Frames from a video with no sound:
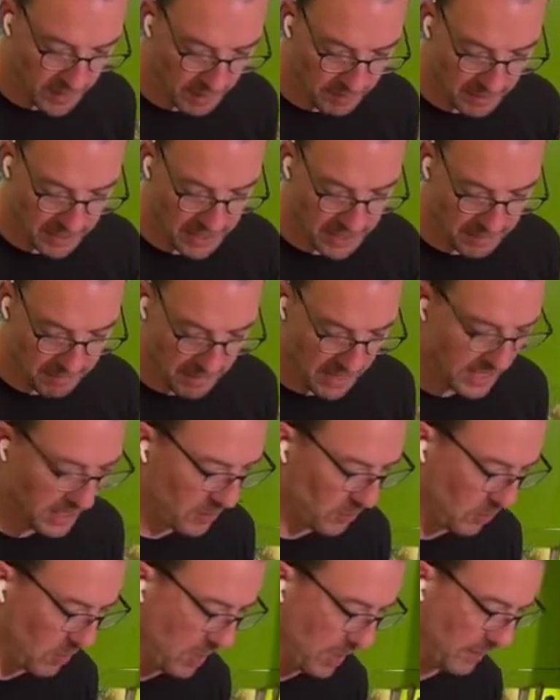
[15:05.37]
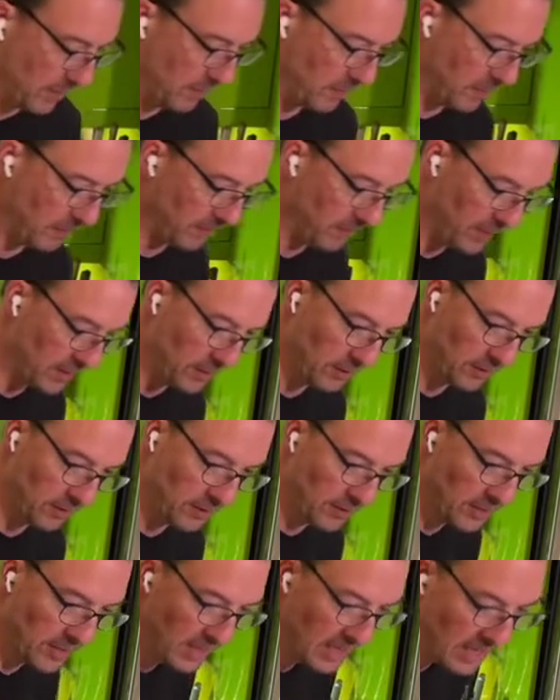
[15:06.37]
but he makes wine from
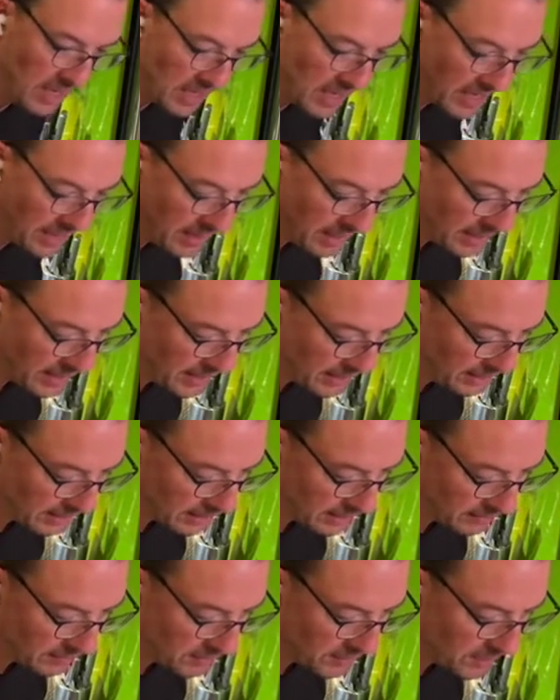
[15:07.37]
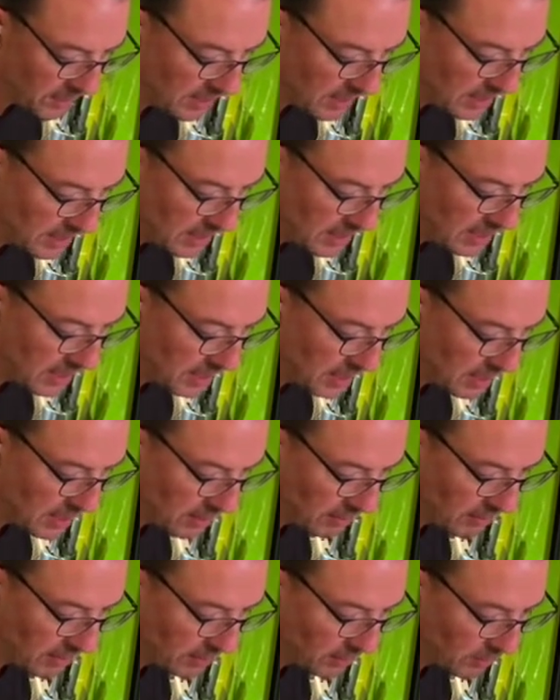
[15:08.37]
vineyards that he loves
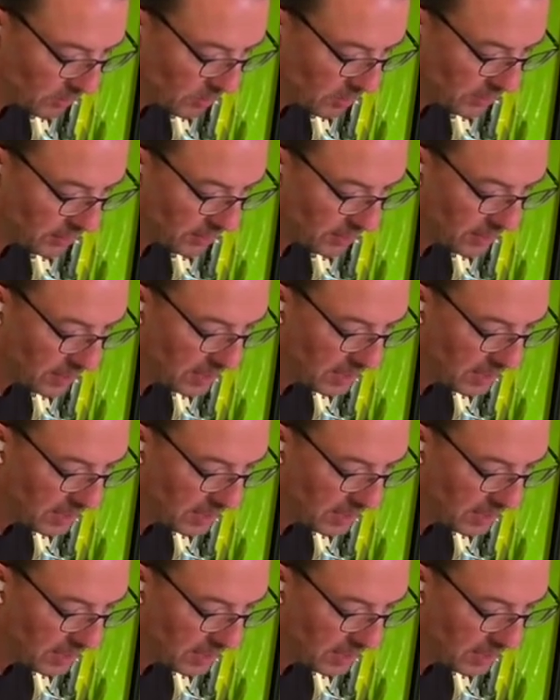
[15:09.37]
around the world.